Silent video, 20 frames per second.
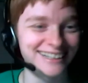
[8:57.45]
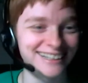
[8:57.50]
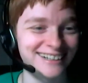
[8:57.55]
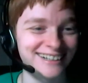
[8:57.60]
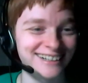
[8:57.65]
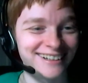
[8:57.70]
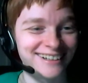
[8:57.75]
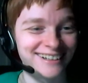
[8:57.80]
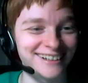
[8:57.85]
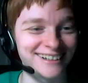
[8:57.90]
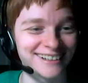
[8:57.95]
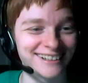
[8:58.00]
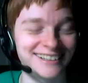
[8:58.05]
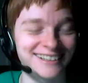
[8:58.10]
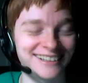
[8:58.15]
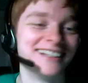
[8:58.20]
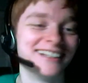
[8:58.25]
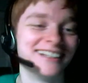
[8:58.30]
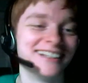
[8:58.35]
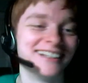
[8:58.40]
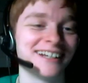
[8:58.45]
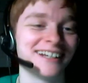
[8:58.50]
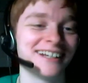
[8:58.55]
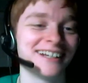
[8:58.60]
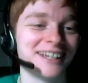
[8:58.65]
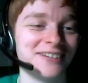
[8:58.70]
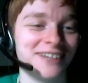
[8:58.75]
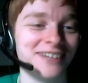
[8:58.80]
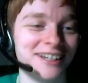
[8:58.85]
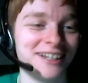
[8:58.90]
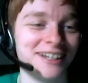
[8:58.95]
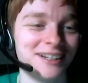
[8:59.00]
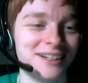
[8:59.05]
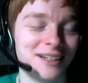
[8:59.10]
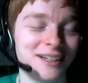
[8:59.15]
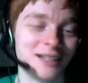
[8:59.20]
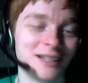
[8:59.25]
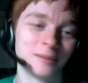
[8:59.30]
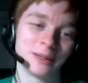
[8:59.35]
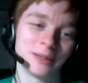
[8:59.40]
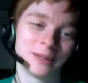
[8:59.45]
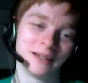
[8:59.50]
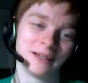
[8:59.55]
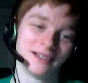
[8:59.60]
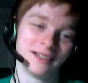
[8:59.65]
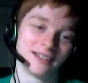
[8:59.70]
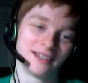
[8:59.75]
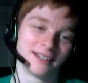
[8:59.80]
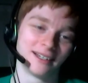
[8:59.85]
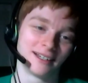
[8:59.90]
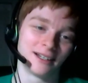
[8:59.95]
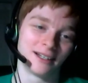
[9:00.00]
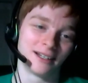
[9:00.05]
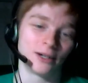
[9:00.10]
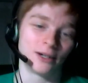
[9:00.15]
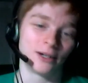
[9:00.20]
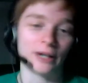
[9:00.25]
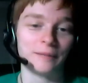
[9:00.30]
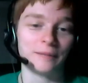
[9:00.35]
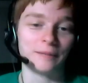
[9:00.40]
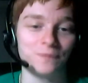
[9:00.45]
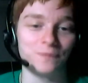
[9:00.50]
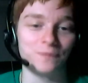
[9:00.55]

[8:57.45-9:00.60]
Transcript: Oh, I can't wait. But okay,